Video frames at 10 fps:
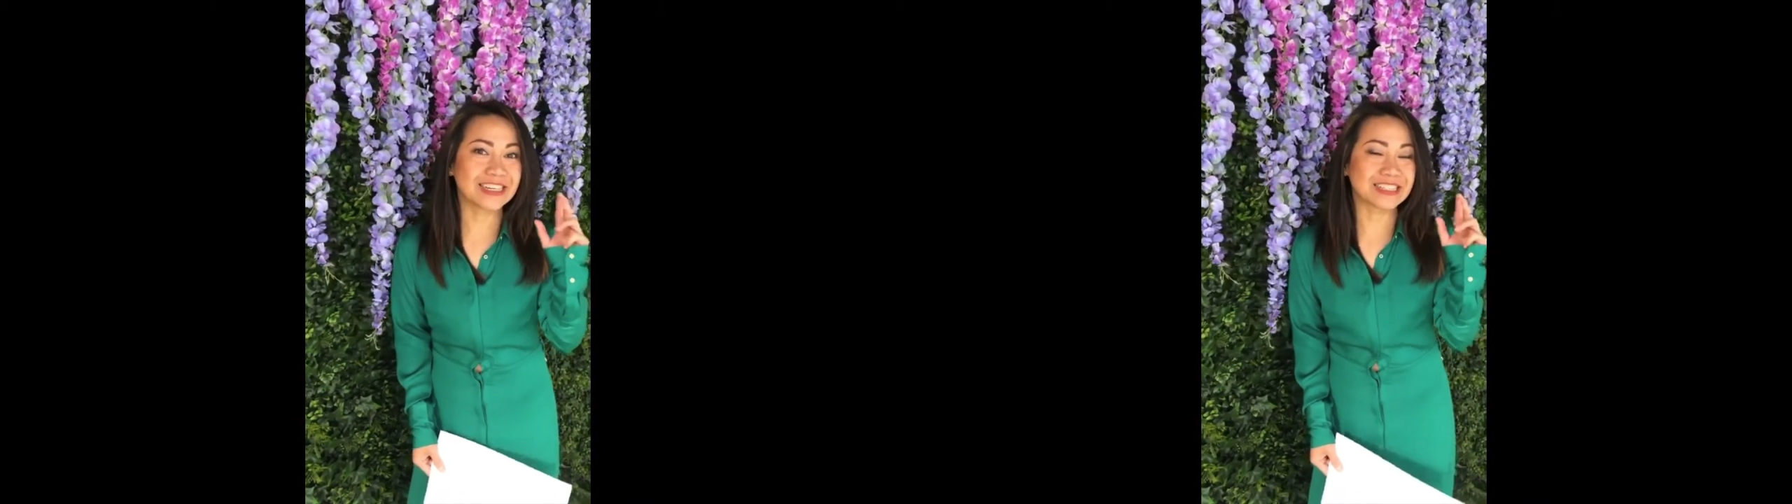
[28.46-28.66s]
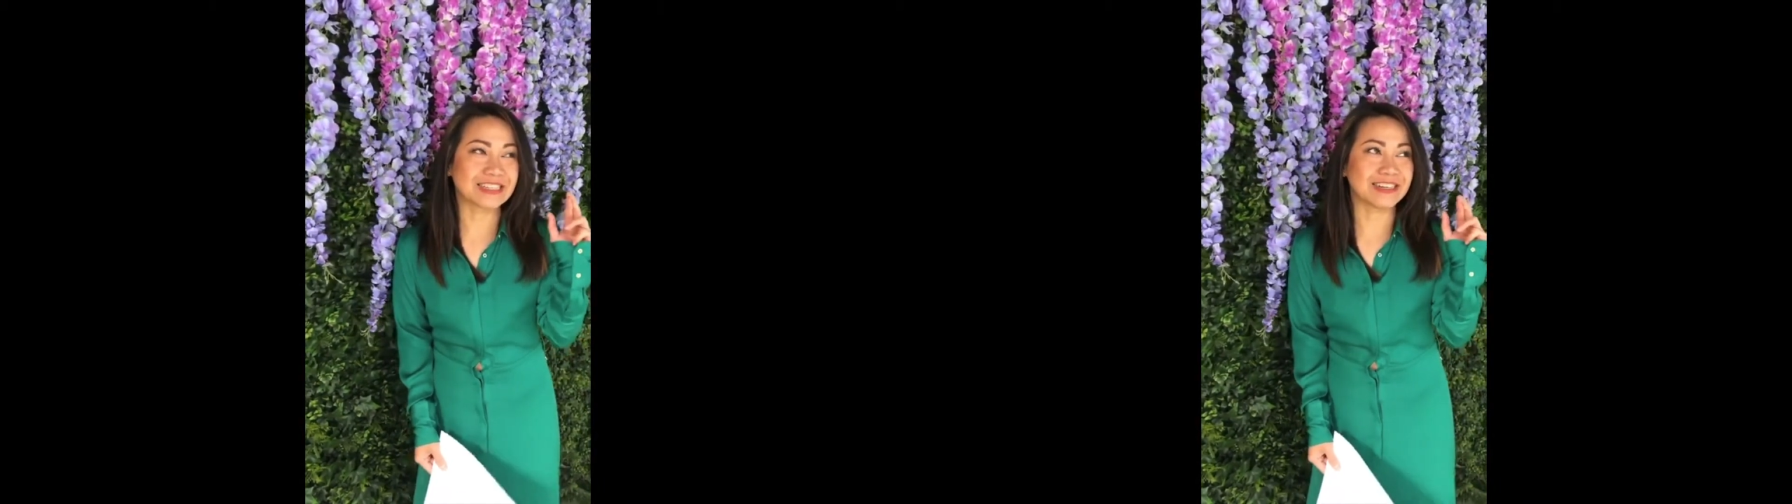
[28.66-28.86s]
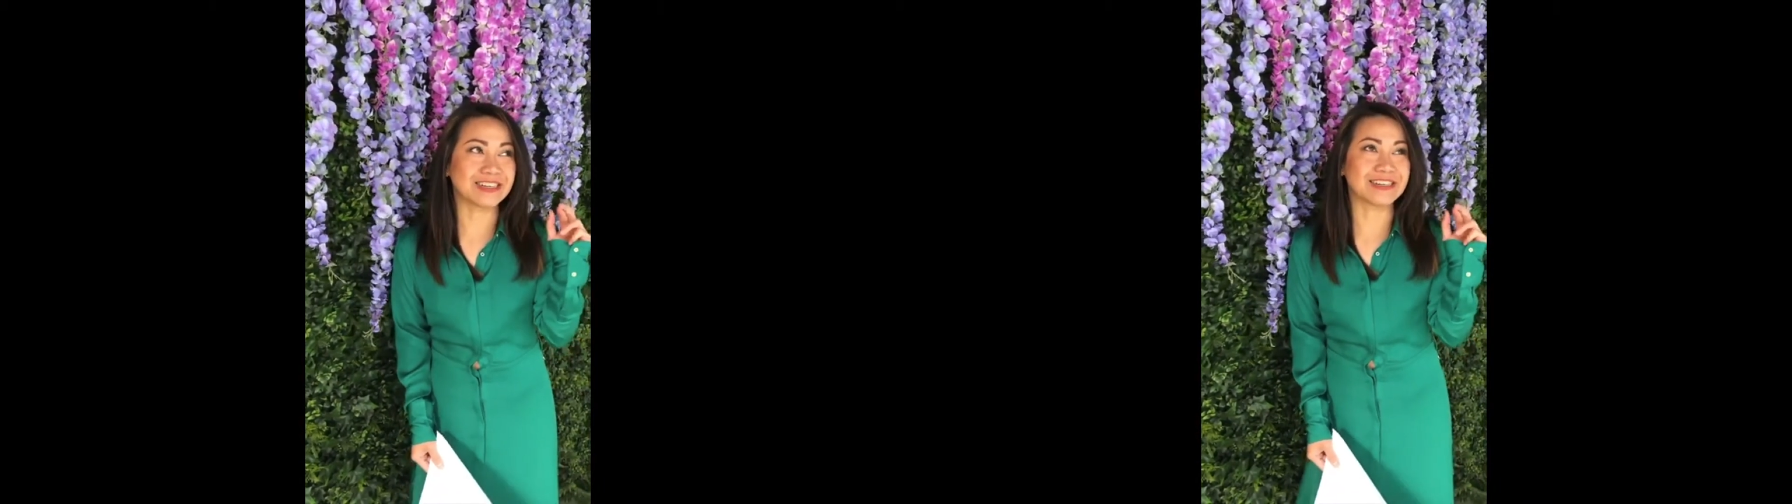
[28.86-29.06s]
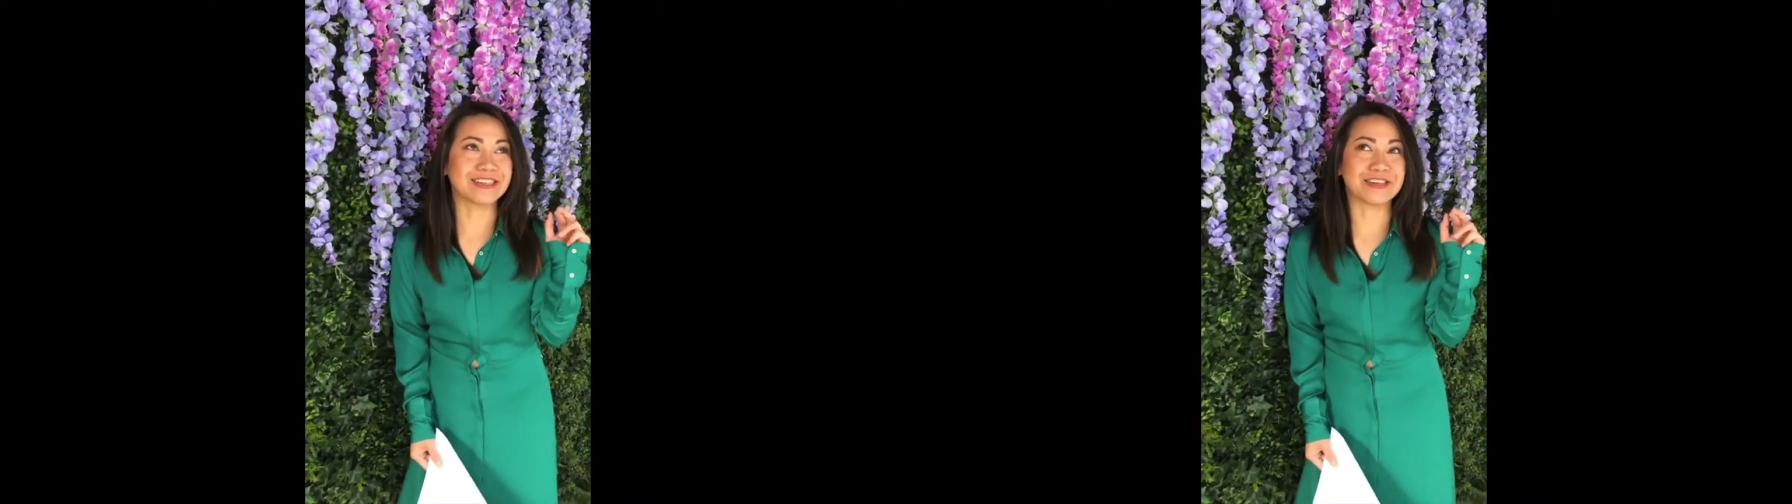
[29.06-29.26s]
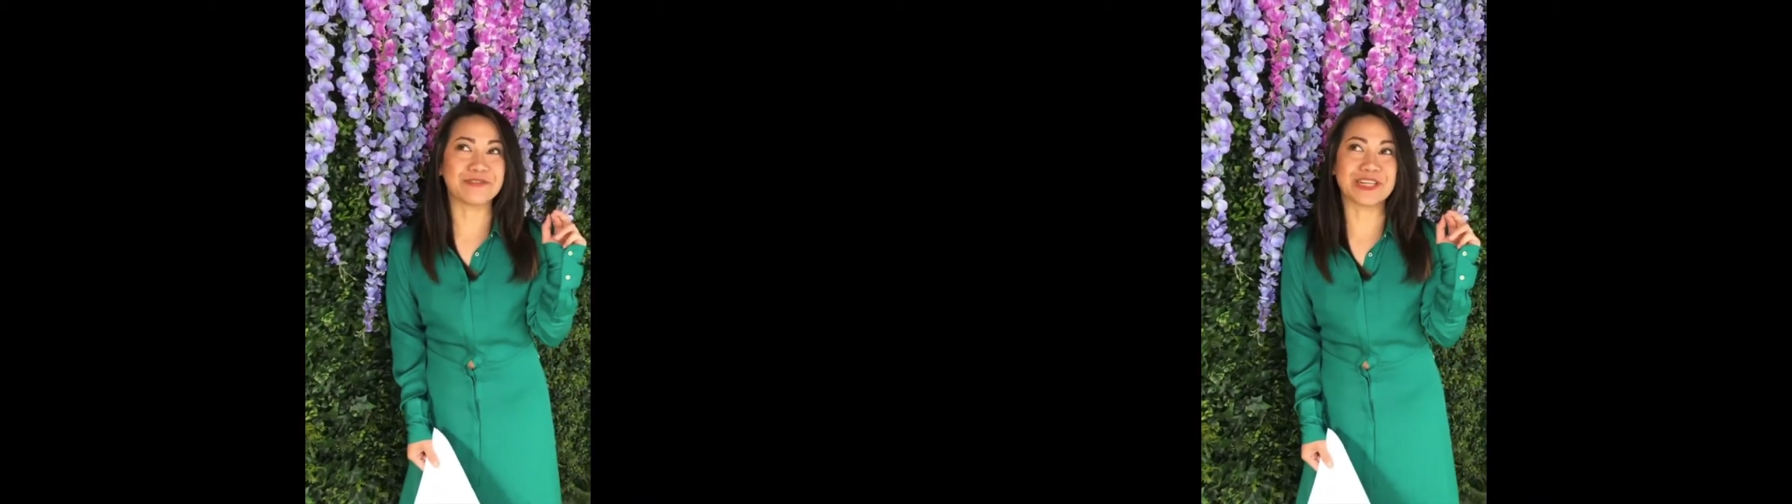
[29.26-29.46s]

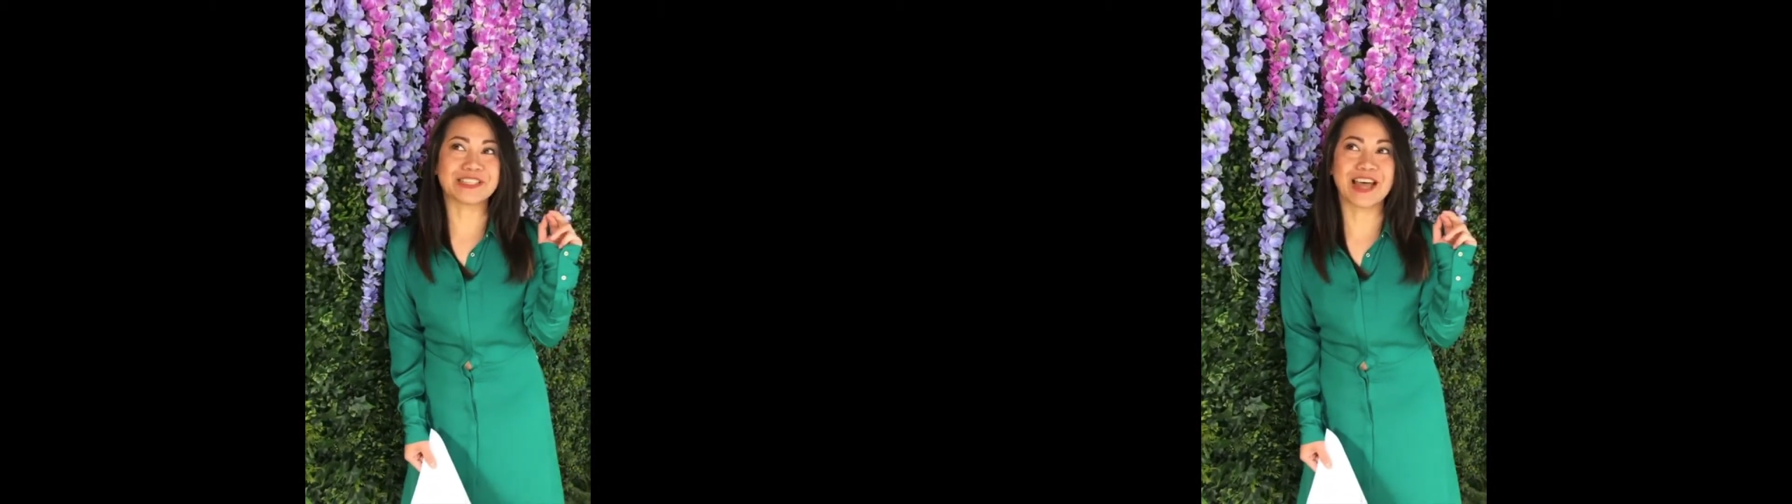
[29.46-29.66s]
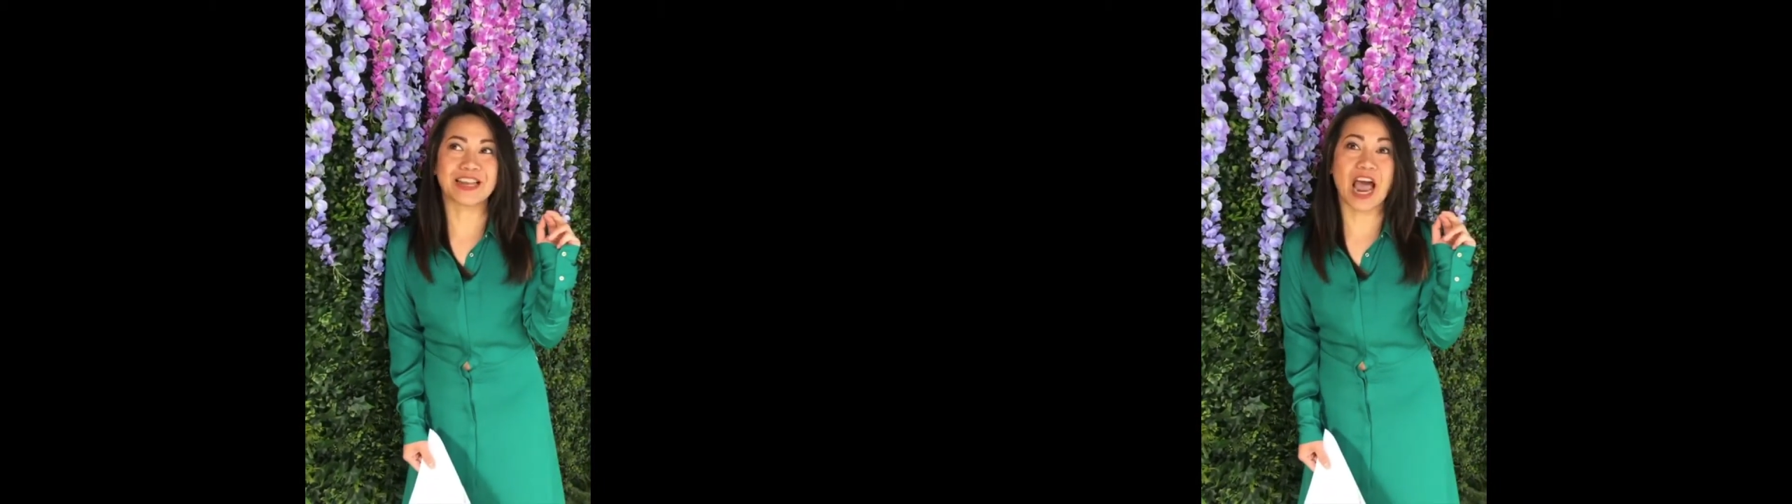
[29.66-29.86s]
uh, what is that